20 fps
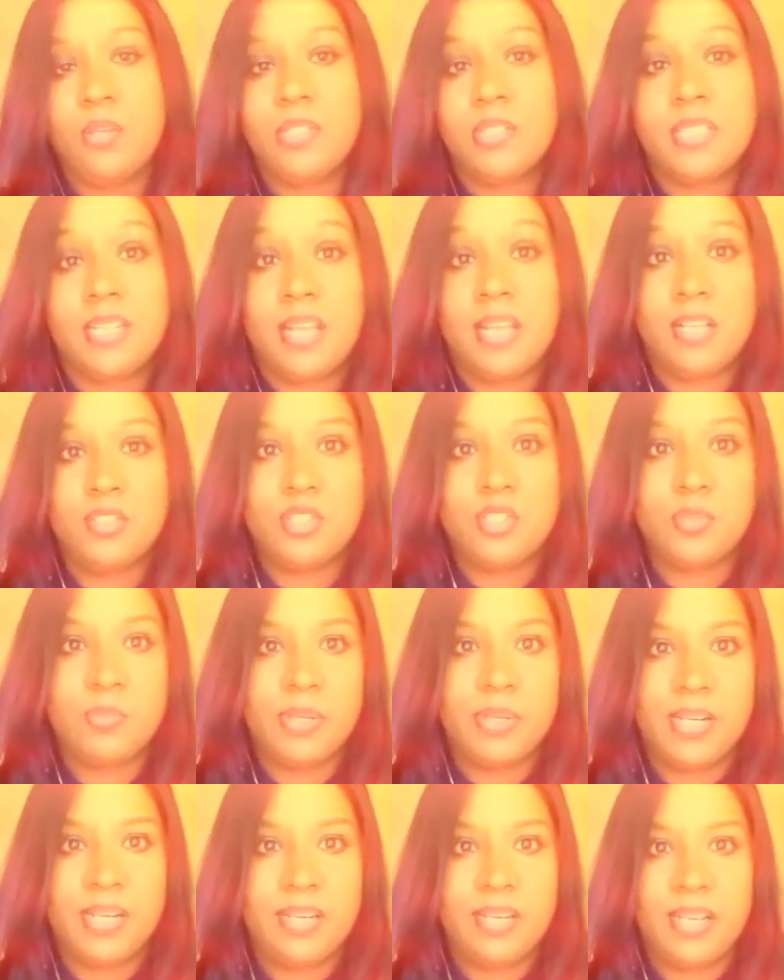So then I'll just
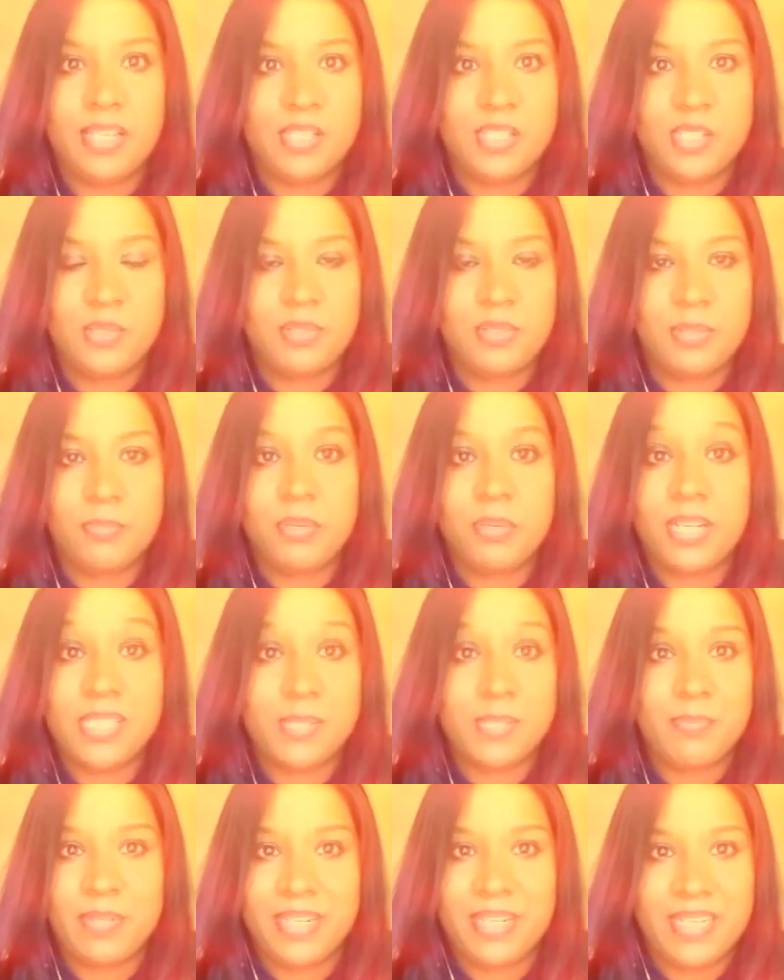put it next to a
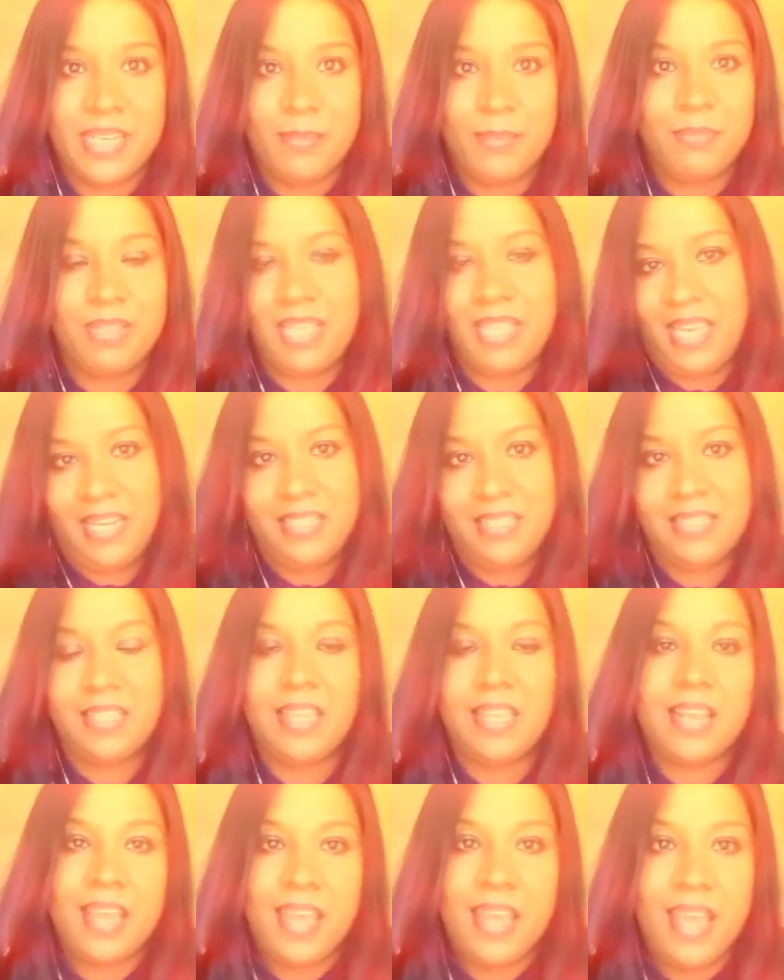prosperity plant
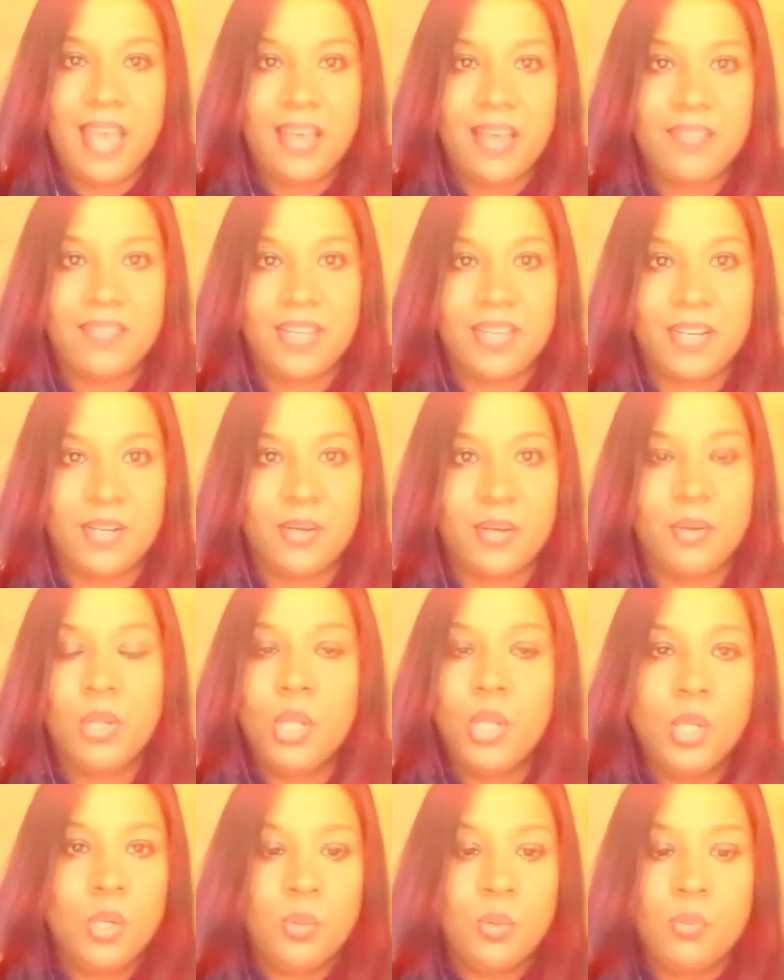that I have, you know,
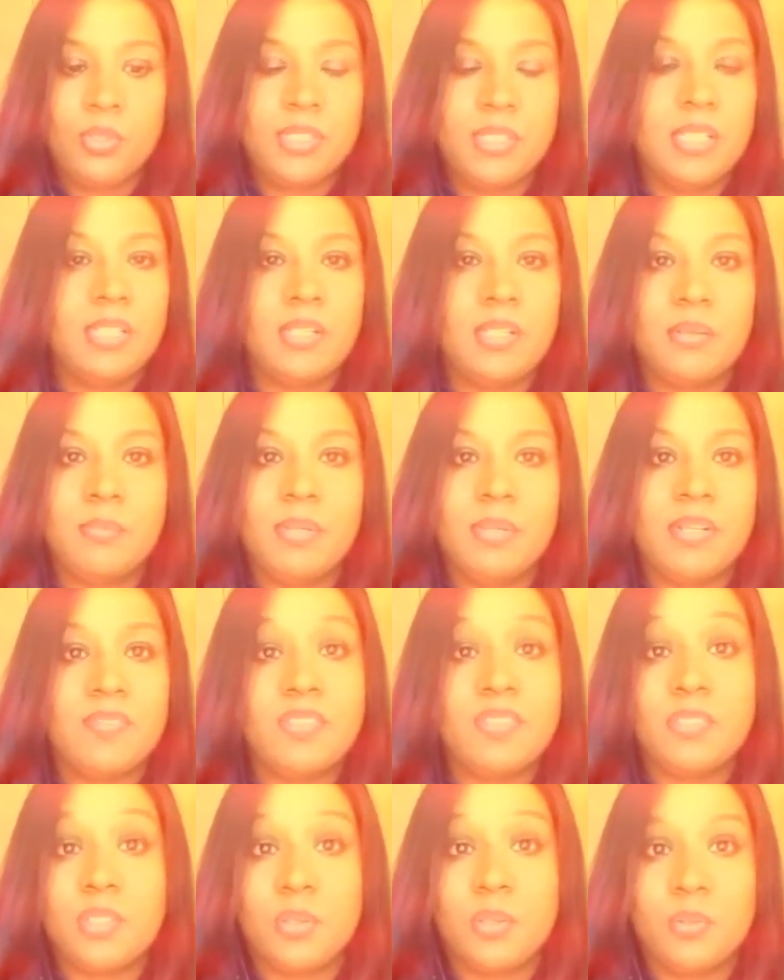with a little bit of
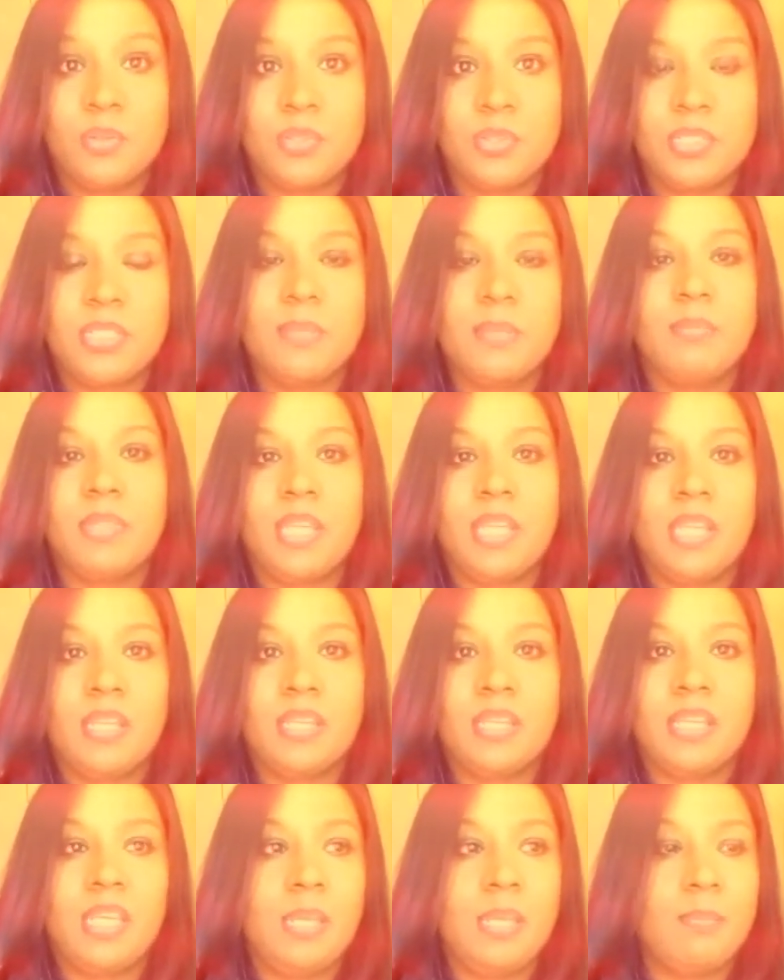stone or something,
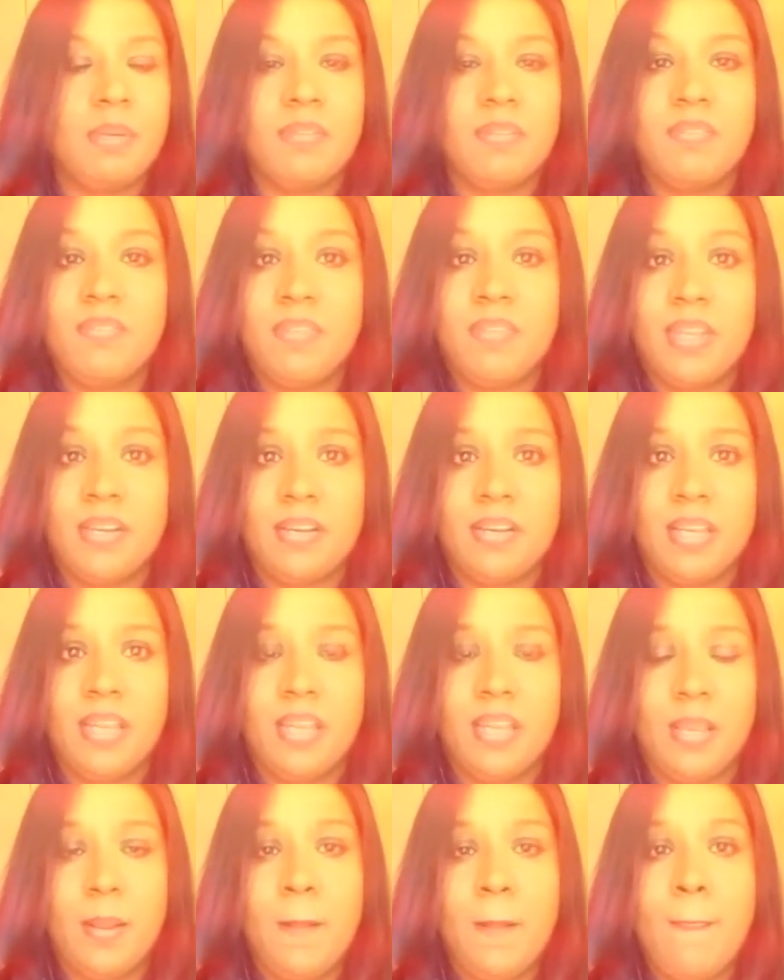and keep it
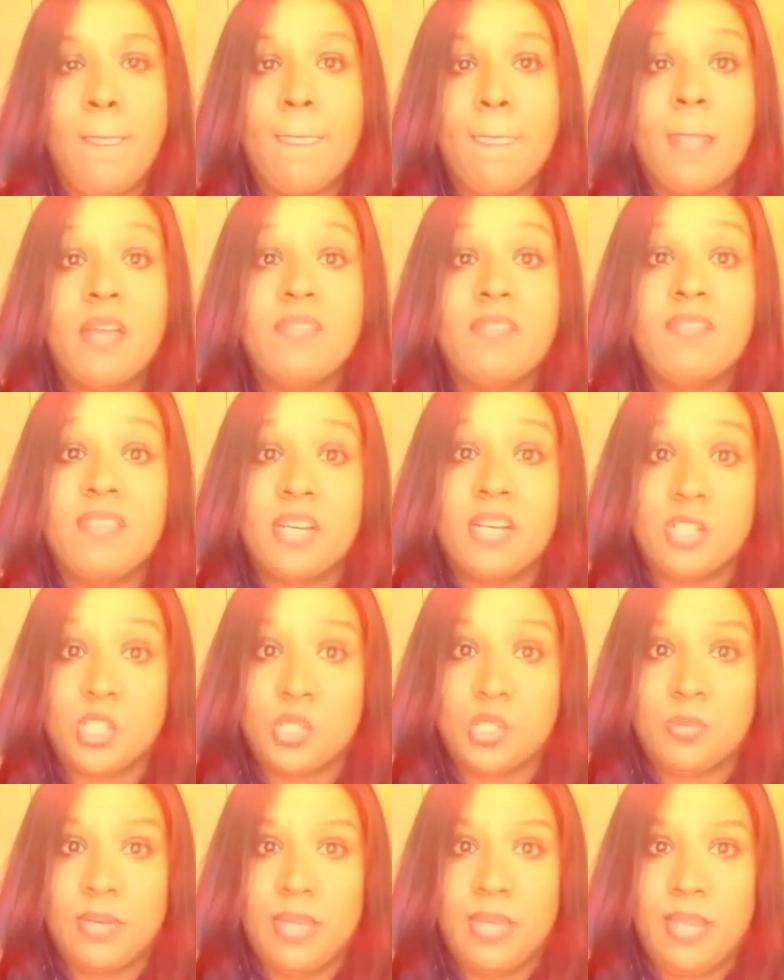very feng
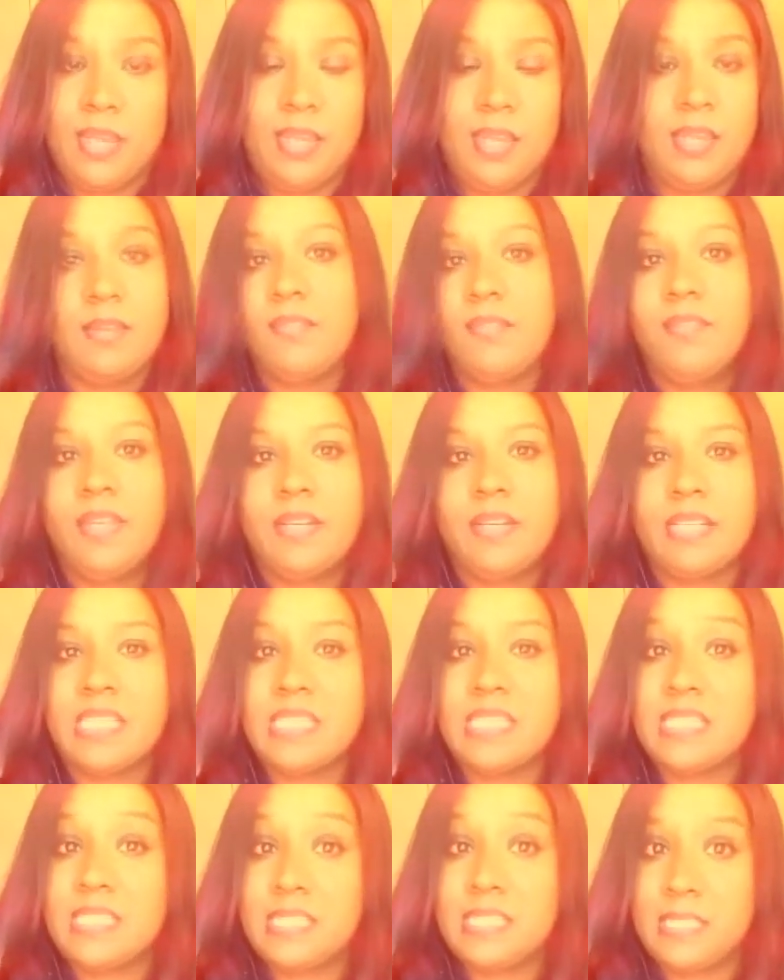shui and very
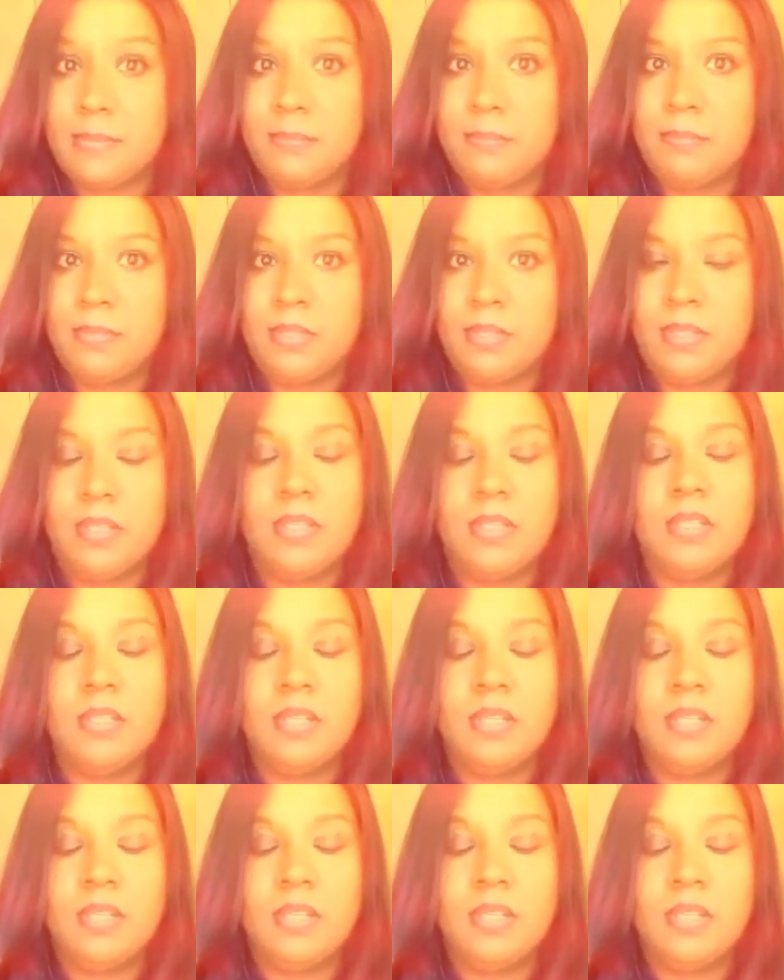simple.